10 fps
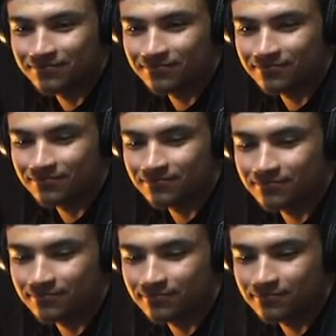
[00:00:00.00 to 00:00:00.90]

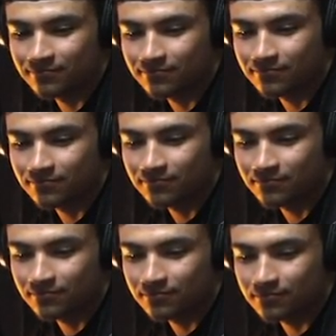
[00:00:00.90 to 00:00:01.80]

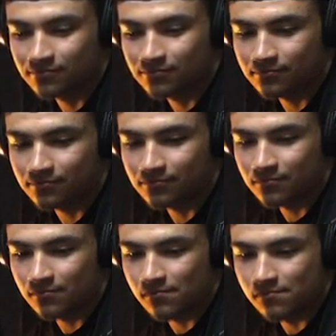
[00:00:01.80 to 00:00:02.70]

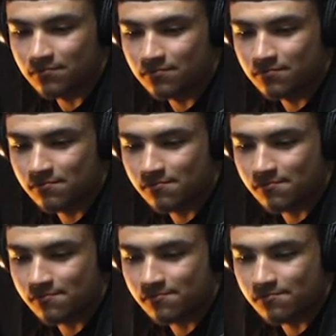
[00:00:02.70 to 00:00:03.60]

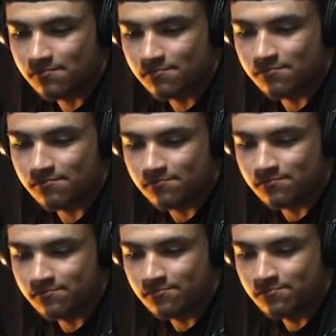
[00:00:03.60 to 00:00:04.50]

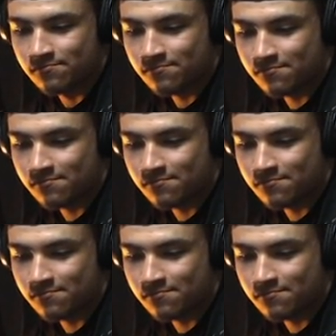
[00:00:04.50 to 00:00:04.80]
[no speech]